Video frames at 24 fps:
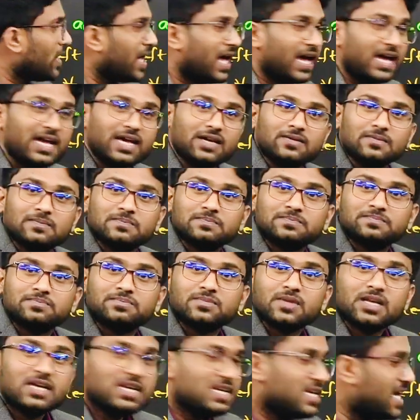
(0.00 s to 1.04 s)
AN?
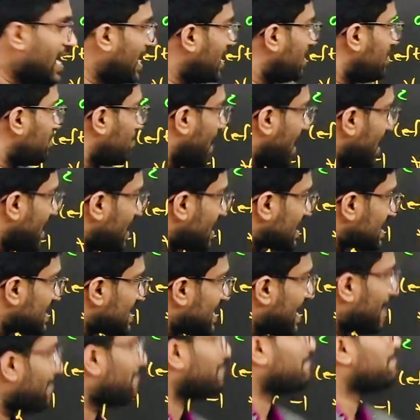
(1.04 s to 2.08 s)
N minus
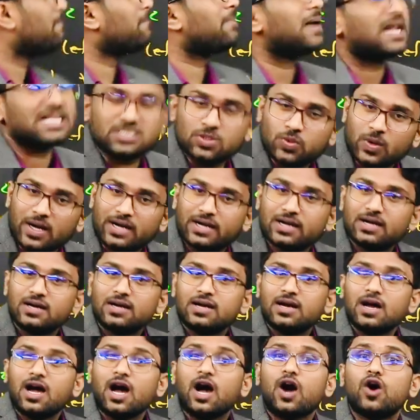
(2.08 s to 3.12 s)
M plus 1.
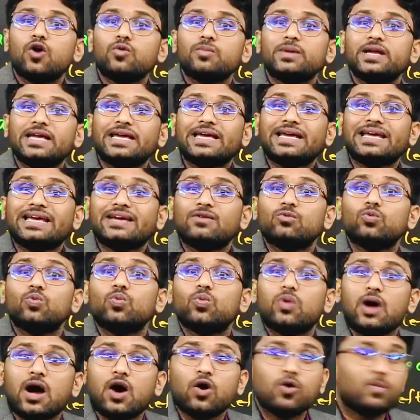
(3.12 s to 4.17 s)
how
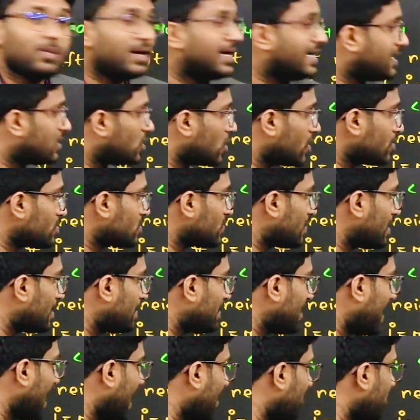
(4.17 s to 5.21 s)
many terms will
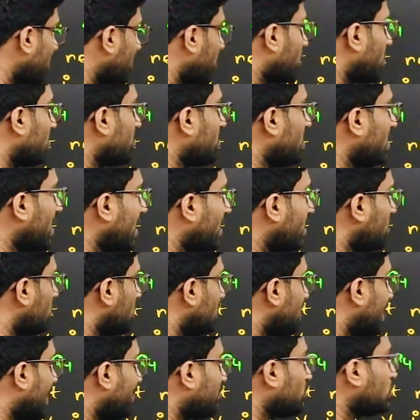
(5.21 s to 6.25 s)
be having from
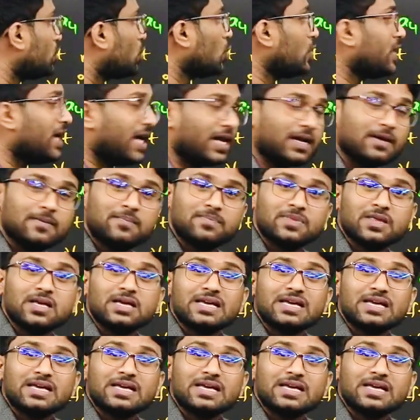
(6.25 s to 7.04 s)
m to n?